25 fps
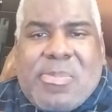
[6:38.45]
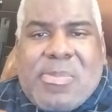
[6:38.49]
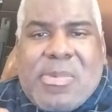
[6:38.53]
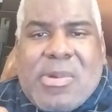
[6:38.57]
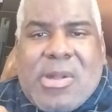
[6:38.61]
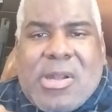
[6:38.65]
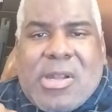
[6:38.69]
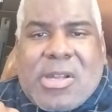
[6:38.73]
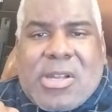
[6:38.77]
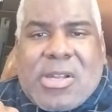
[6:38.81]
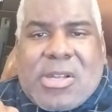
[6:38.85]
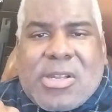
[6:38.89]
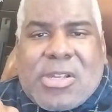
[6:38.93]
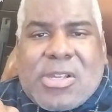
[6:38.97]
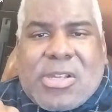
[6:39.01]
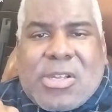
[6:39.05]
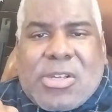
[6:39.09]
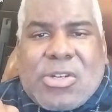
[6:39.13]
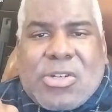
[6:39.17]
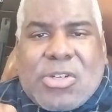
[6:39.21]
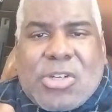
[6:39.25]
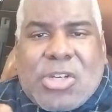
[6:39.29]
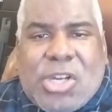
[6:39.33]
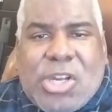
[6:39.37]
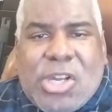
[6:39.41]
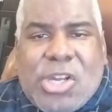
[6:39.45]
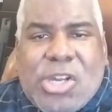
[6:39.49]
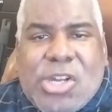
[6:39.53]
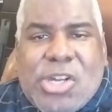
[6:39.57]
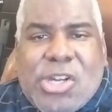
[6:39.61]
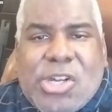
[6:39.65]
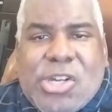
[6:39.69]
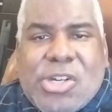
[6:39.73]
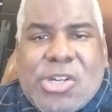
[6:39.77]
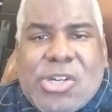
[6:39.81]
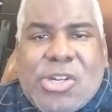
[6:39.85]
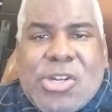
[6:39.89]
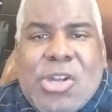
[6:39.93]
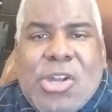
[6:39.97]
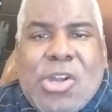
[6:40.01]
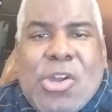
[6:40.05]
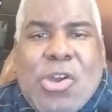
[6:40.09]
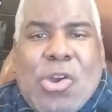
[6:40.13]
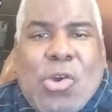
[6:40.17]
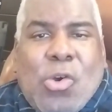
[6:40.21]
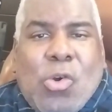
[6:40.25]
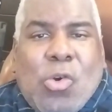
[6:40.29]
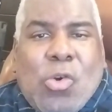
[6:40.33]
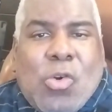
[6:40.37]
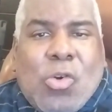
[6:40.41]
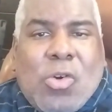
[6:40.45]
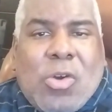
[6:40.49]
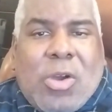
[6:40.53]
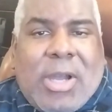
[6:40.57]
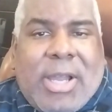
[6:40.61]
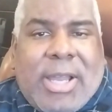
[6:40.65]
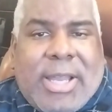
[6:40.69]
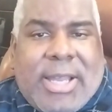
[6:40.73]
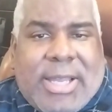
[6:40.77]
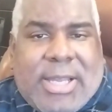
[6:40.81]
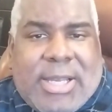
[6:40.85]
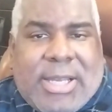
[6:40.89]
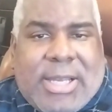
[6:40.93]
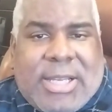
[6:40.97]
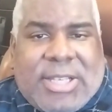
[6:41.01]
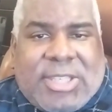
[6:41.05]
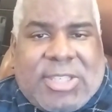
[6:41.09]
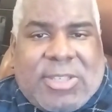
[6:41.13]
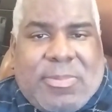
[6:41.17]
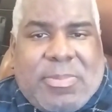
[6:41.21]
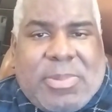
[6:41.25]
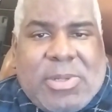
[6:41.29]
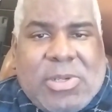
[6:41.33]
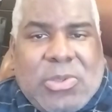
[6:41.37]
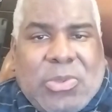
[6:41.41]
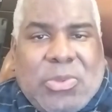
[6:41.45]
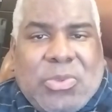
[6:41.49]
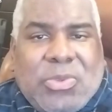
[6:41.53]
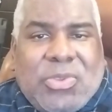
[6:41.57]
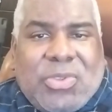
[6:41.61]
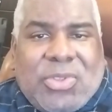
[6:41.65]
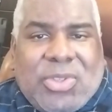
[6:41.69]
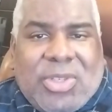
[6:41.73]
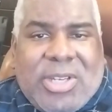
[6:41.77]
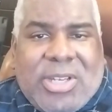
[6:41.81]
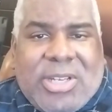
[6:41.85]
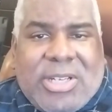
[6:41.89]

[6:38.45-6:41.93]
uh, concur or, I suppose,